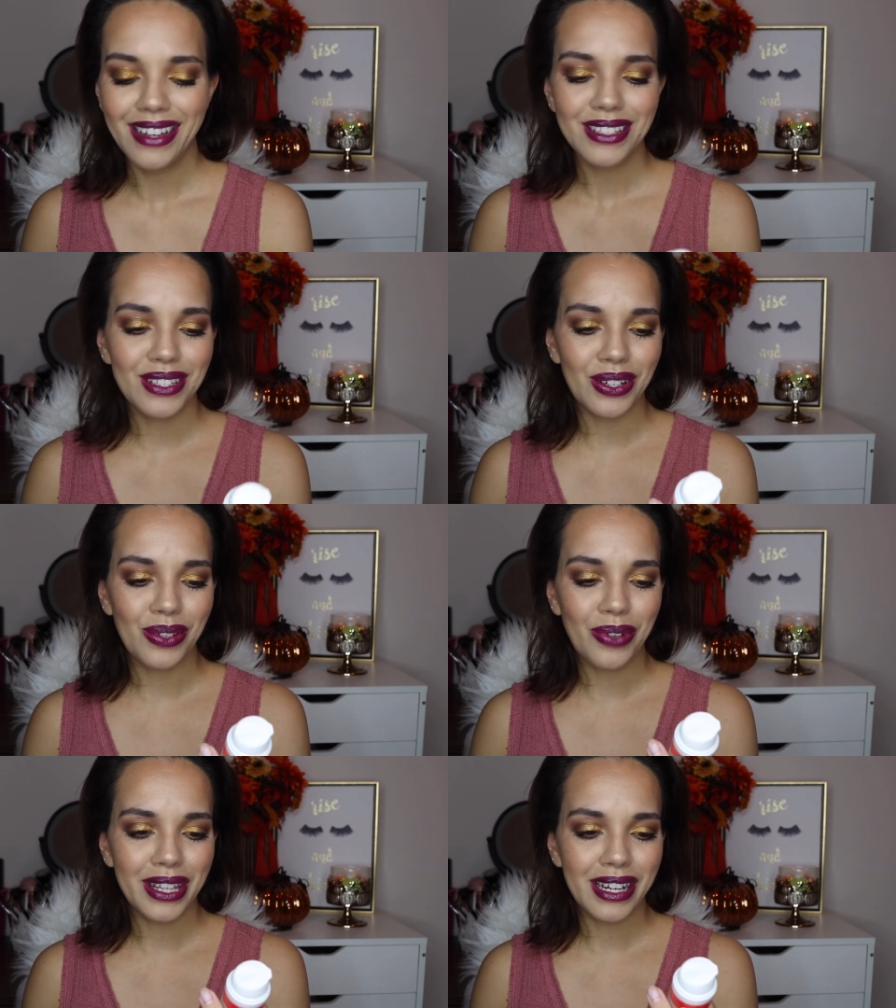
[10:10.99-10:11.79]
So the
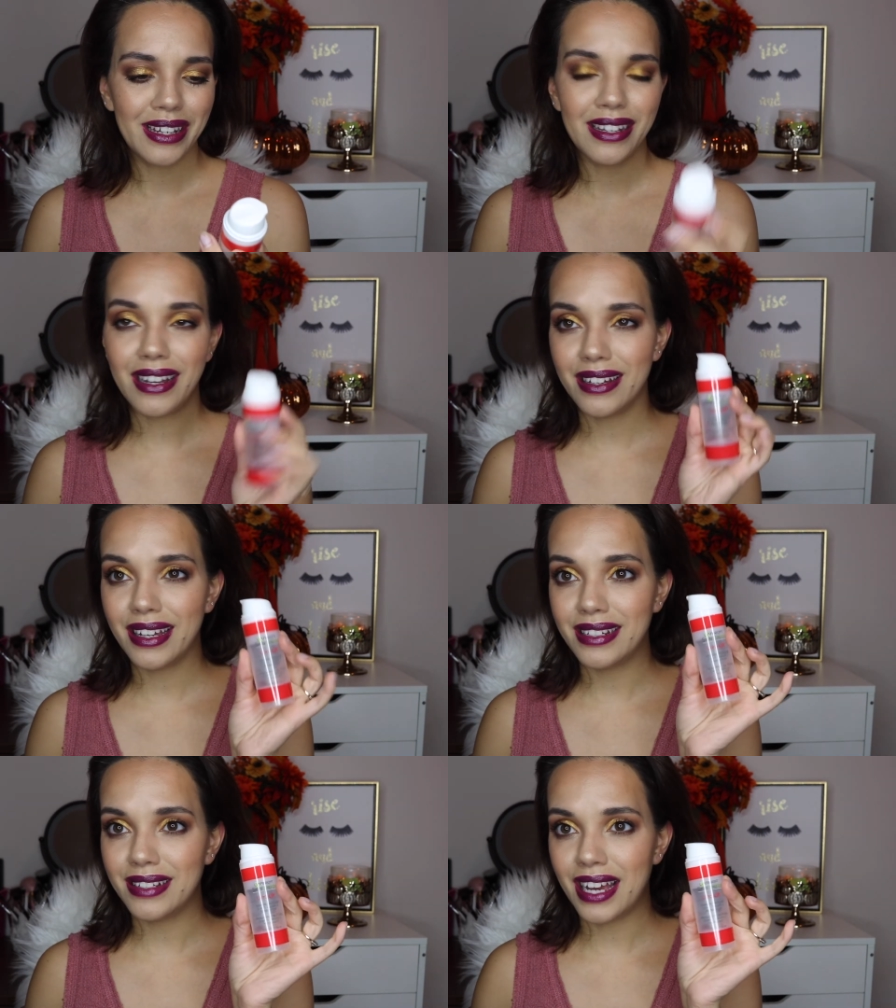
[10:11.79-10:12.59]
one that
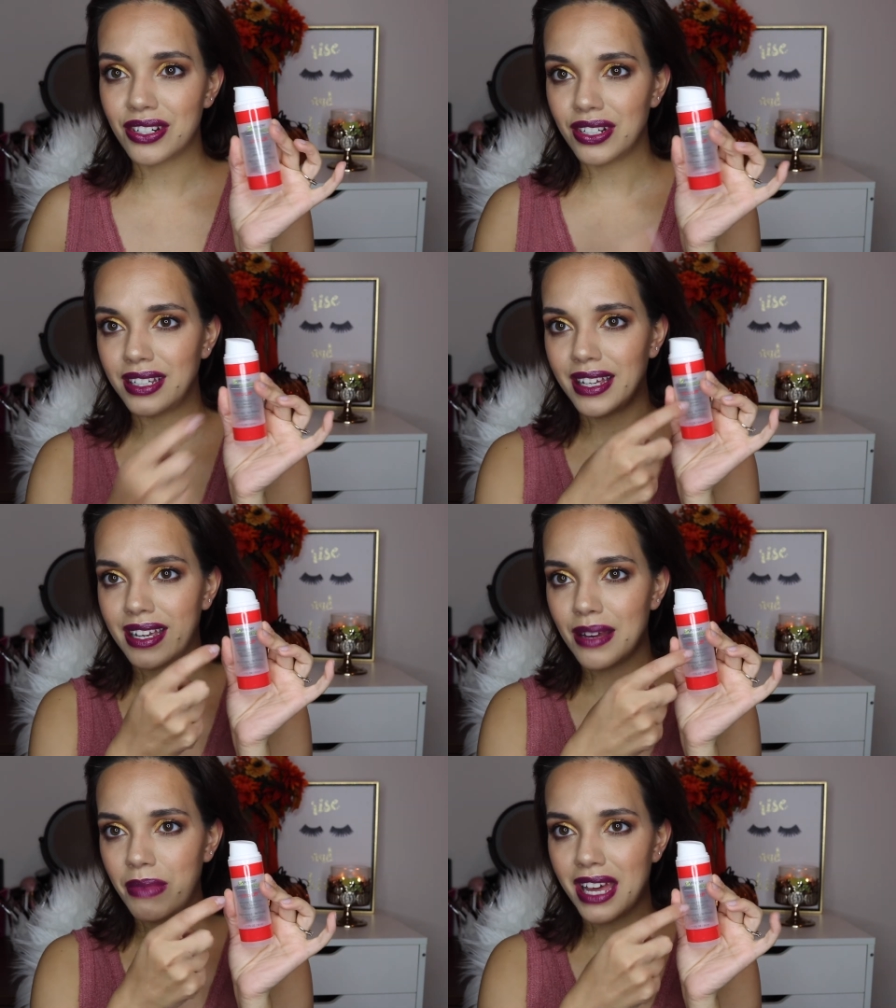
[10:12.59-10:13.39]
and actually
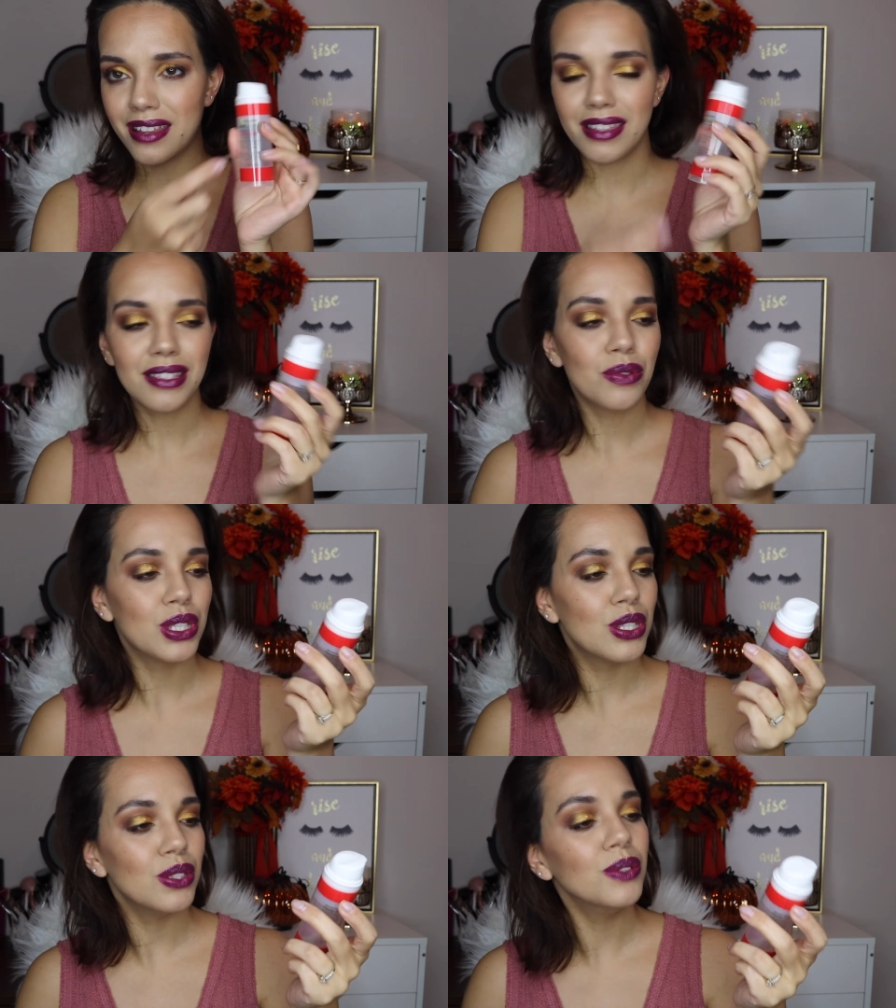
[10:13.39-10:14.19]
like I'm out of this one
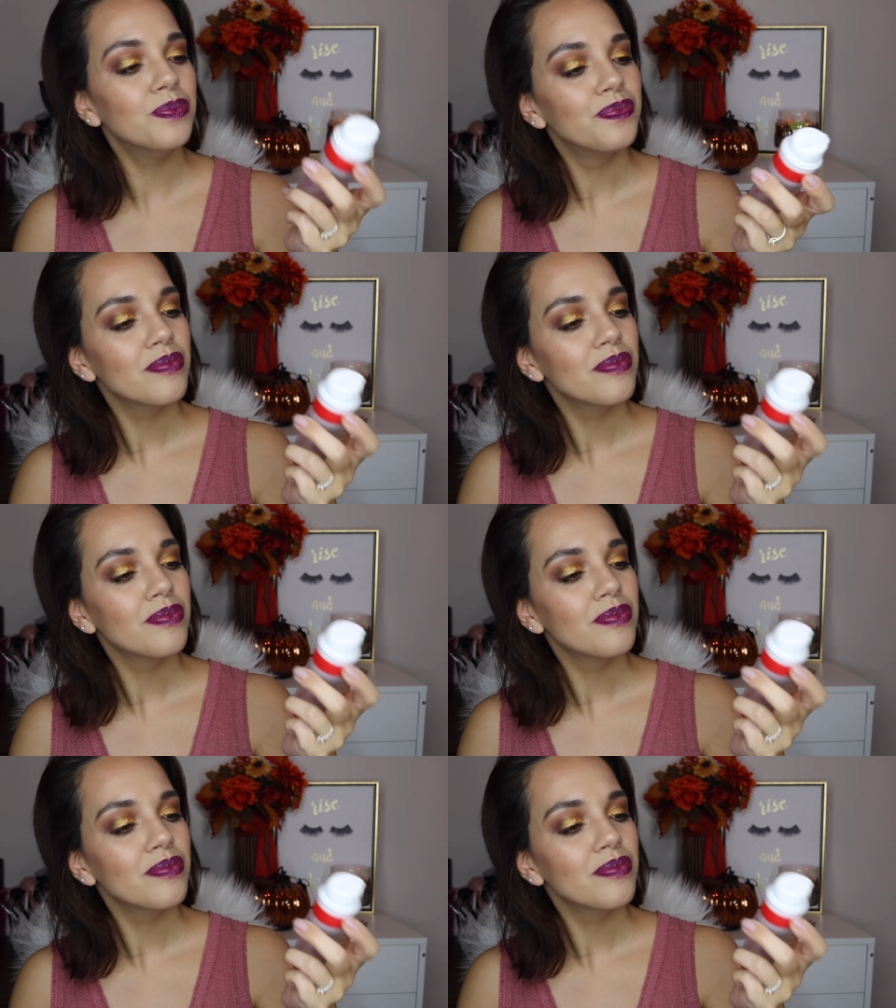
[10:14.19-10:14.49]
too.